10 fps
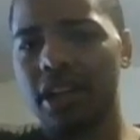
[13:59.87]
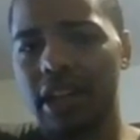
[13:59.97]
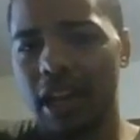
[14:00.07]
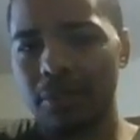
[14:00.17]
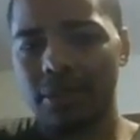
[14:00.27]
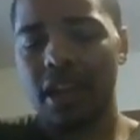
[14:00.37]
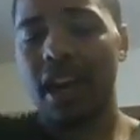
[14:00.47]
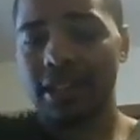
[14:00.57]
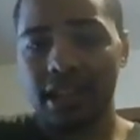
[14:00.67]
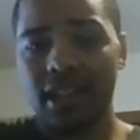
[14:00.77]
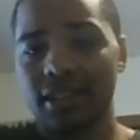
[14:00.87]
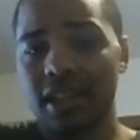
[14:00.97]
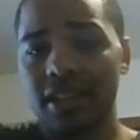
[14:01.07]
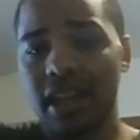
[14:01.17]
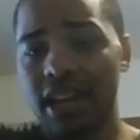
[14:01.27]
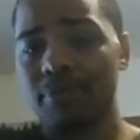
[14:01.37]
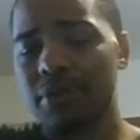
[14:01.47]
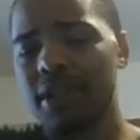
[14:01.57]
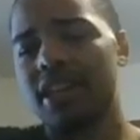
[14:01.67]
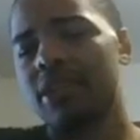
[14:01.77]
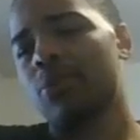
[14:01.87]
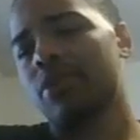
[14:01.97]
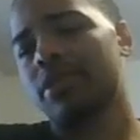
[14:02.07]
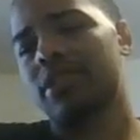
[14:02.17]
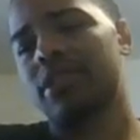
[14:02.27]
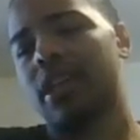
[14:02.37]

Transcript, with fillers: games that I said that Hayden Panettiere was